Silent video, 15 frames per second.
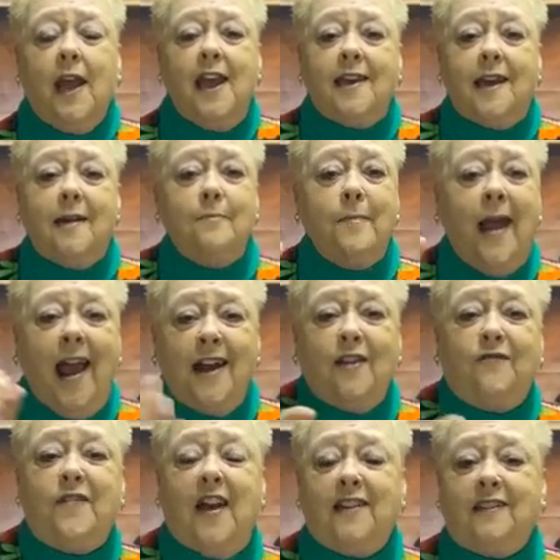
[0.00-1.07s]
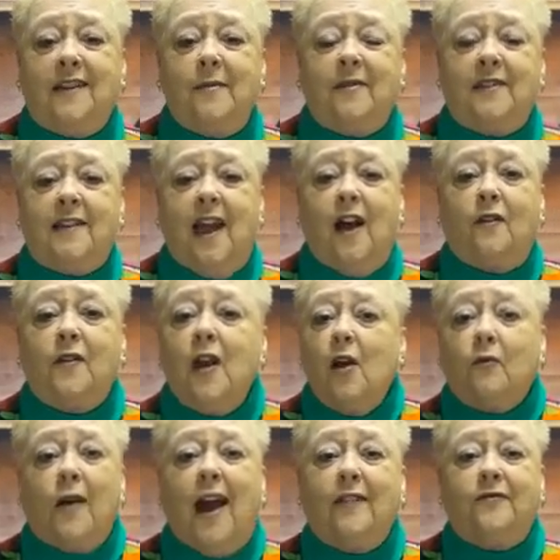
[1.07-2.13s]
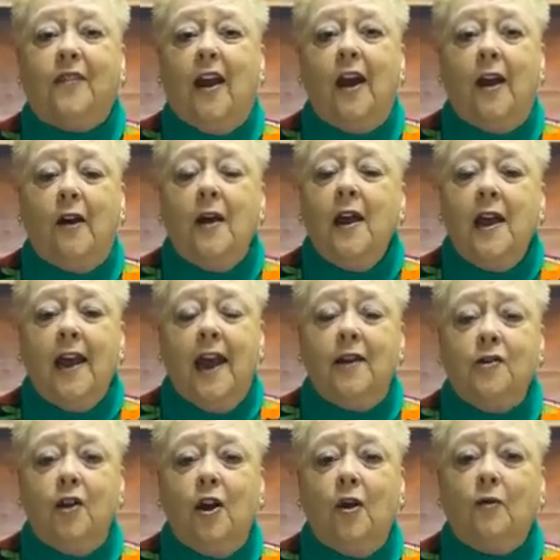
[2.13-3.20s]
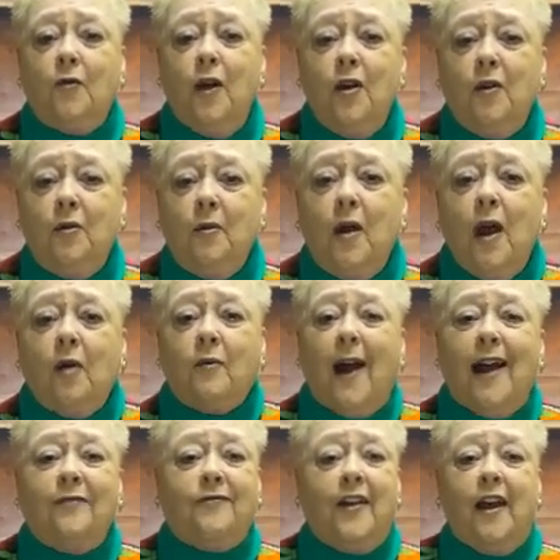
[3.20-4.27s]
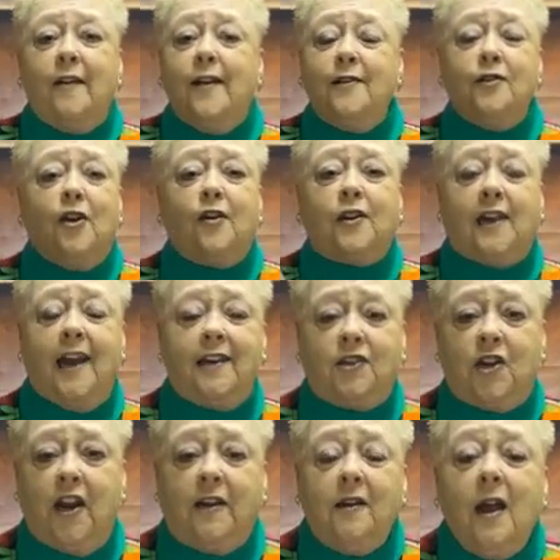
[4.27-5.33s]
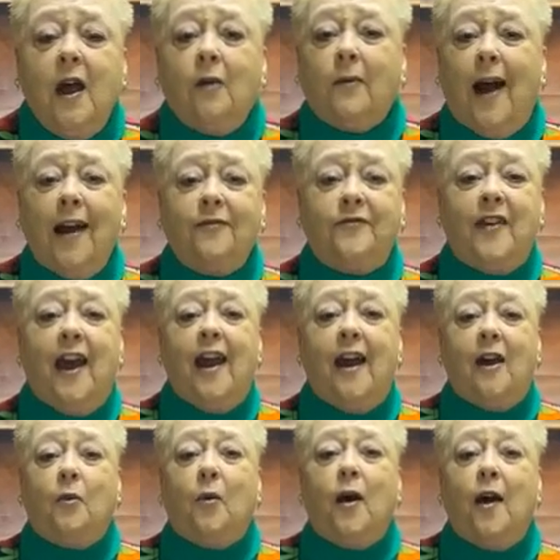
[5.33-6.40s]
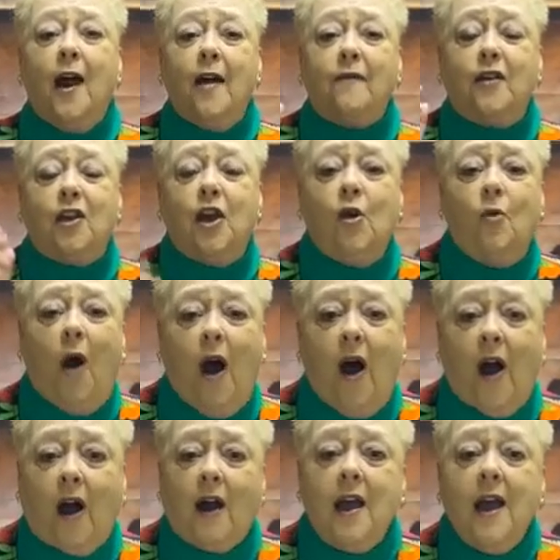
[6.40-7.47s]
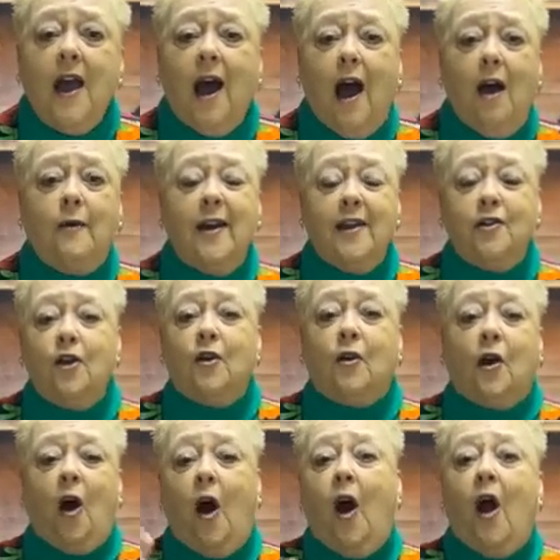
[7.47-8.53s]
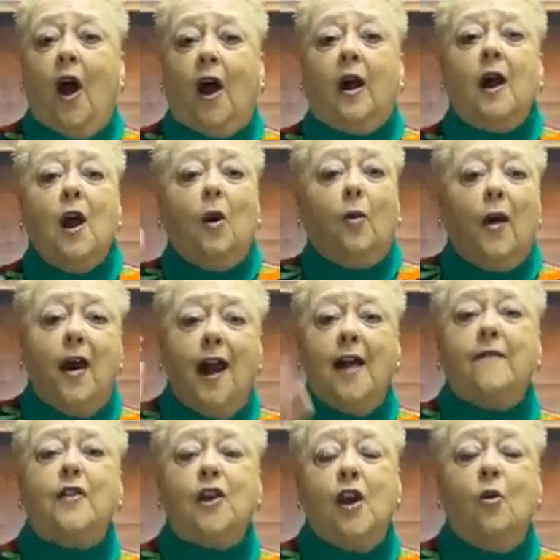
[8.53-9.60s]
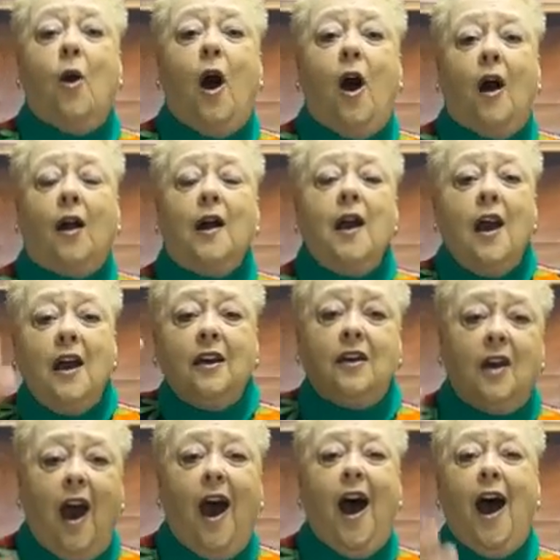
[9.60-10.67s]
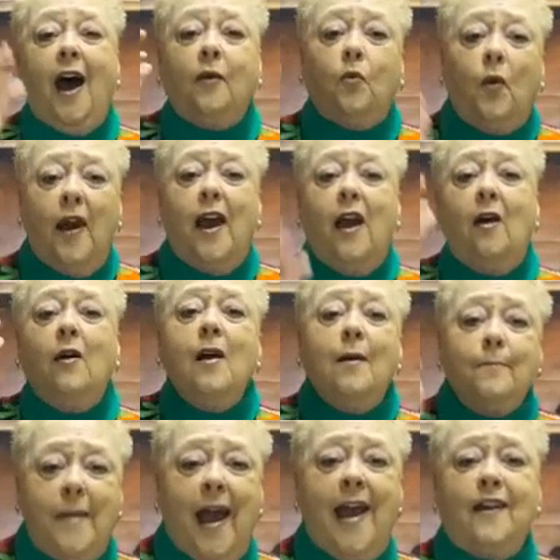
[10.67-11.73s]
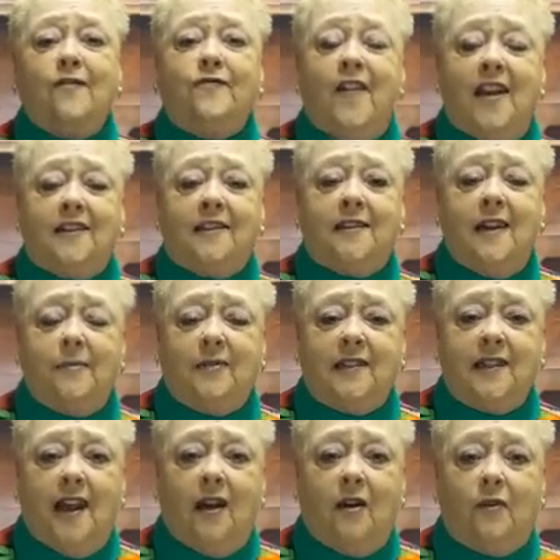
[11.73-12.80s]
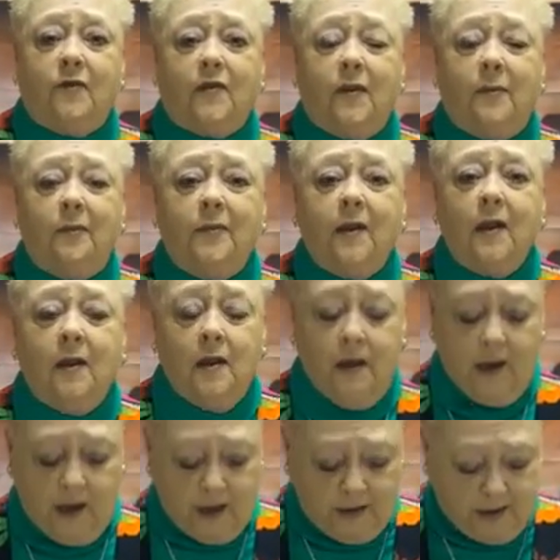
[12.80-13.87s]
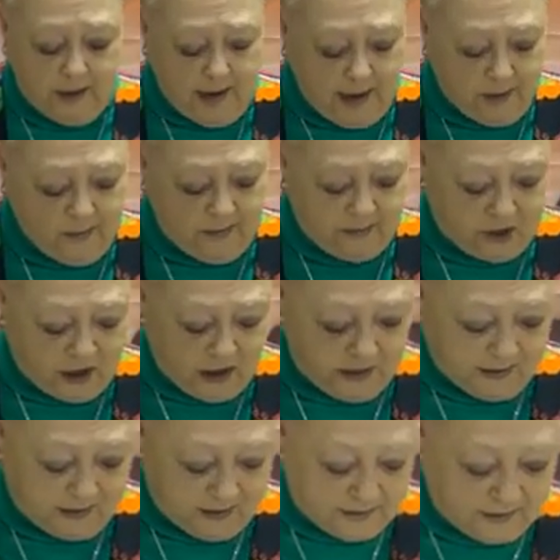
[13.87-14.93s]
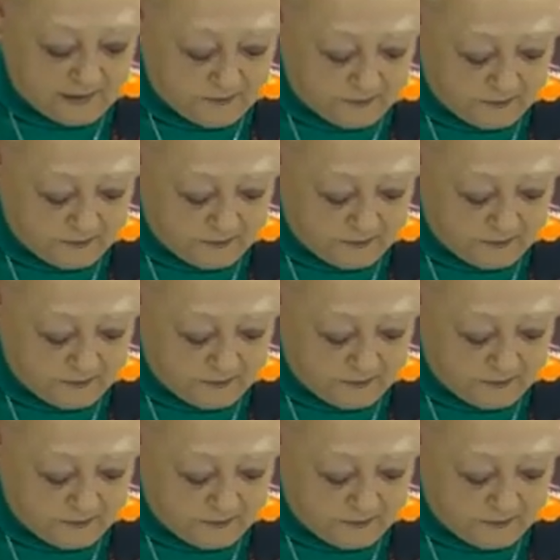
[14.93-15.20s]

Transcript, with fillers: He can manifest himself right there in your room, right there in your kitchen, right there, wherever you are. Oh, in your car, wherever you are. God will manifest himself in the name of Jesus.